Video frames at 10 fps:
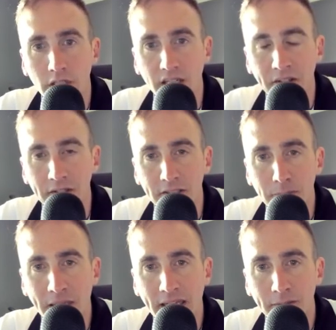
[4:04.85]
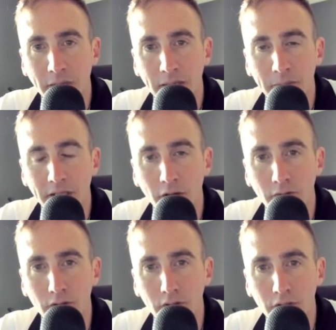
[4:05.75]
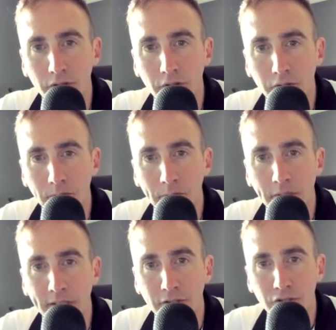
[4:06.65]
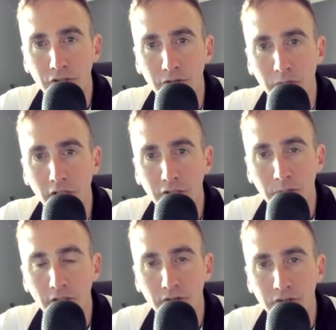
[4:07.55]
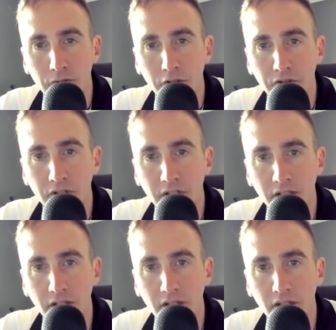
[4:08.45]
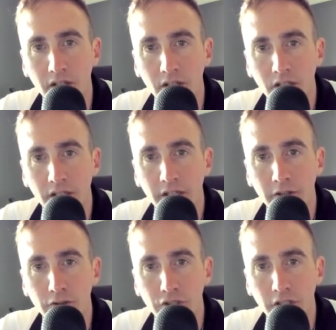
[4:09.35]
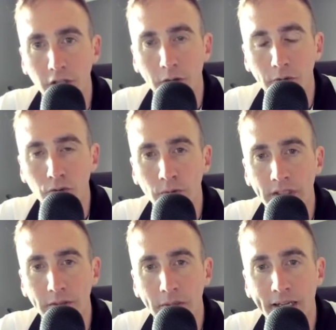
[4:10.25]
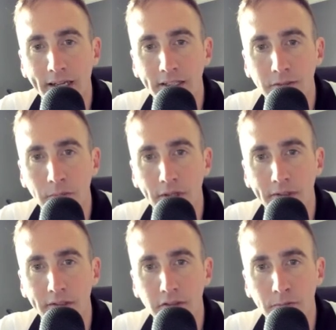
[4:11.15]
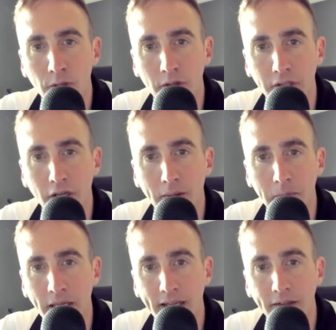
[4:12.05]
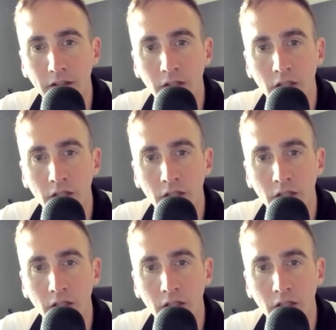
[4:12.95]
I think this pad might be over a little bit too much because you want the energy to go between the pads, but it's probably not bad.